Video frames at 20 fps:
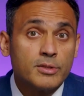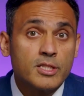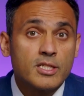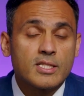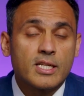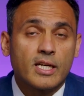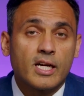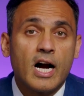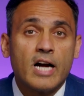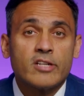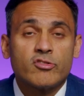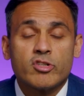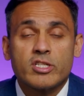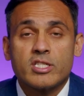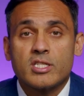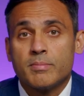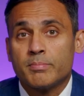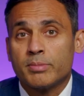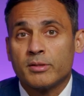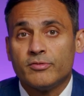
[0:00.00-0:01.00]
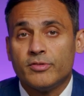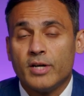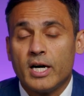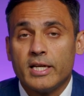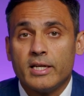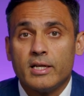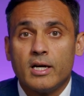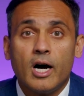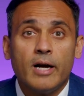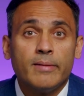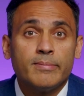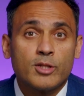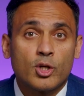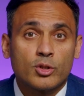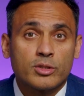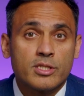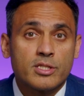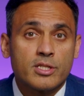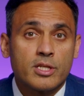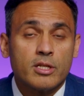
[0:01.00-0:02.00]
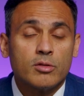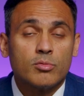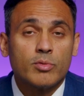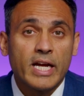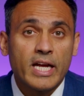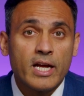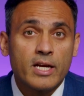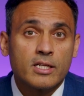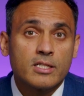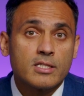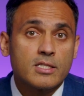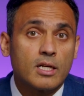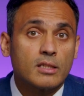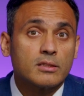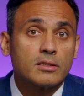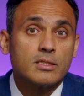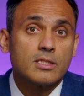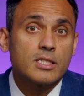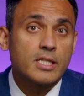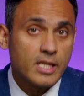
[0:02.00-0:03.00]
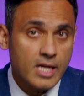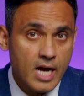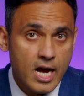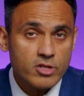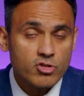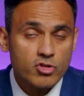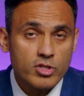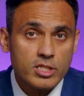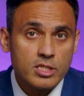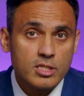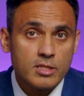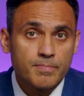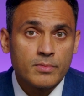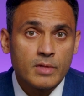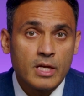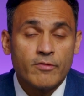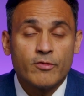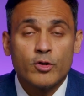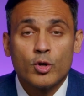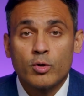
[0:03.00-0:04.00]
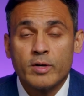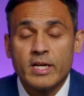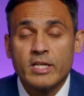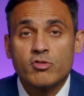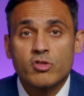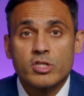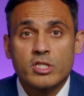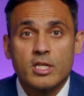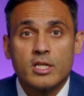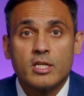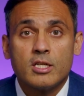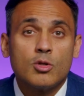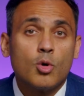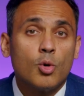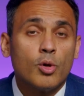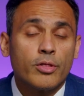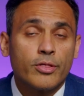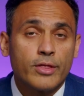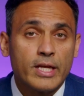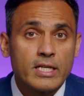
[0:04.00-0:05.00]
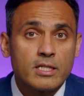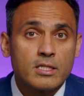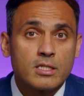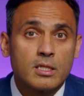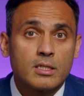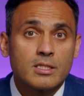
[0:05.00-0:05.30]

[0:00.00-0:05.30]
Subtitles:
to Psychiatry Simplified. I'm Dr. Sanil Rege, consultant psychiatrist. If you're interested in all things